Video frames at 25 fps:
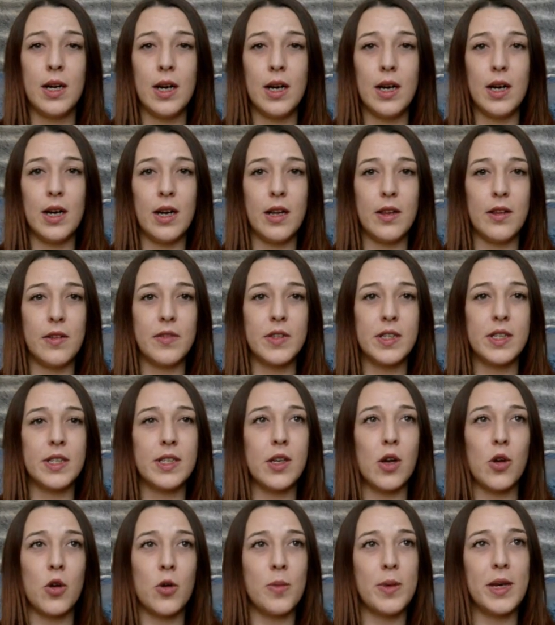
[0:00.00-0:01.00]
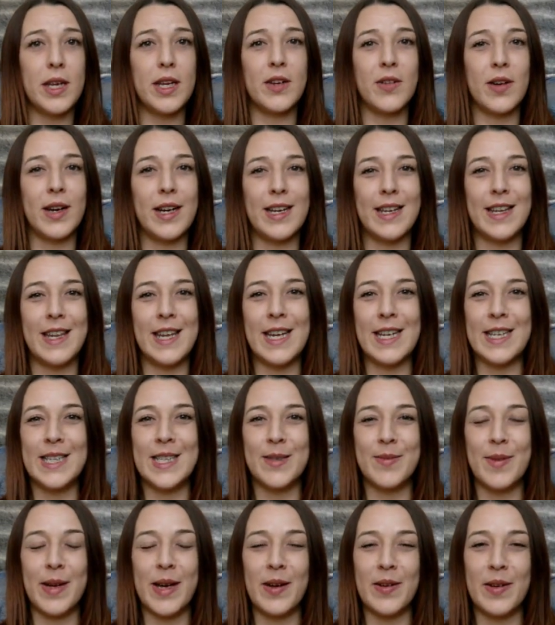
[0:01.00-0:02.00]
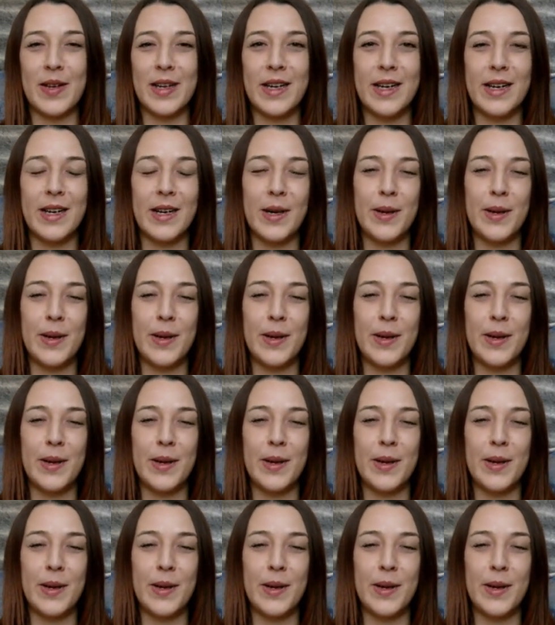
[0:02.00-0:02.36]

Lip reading: There are so many great things about it.